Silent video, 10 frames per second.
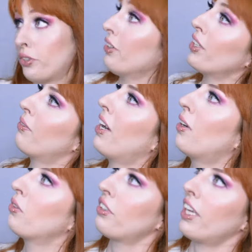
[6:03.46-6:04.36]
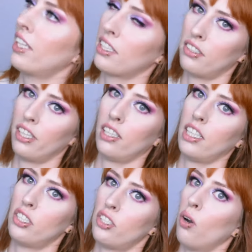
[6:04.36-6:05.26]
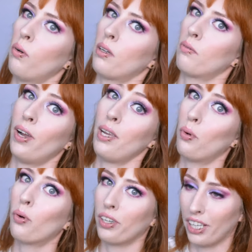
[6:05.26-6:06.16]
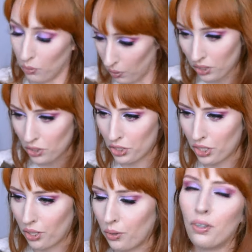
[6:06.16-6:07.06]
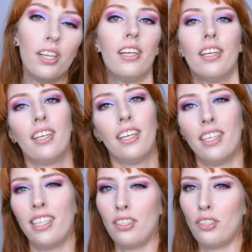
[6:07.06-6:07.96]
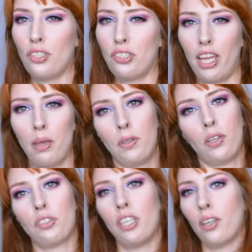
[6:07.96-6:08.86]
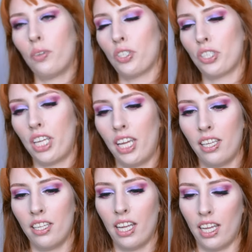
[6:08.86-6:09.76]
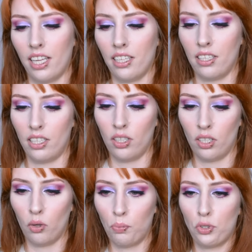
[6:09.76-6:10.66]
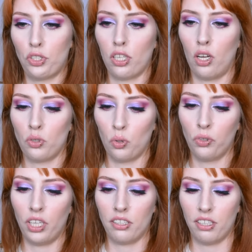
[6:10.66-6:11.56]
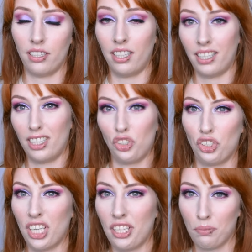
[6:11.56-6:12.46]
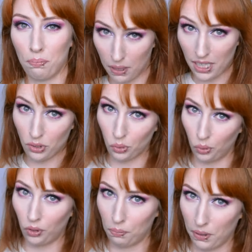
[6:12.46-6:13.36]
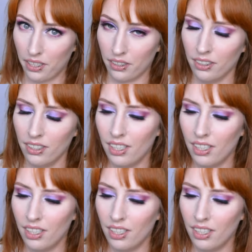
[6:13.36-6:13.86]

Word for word: turning around and accidentally showing way more than you wanted to show, this is just tape that you can stick on your skin and, you know, push the clothes on it and then it just stays in place a whole lot better.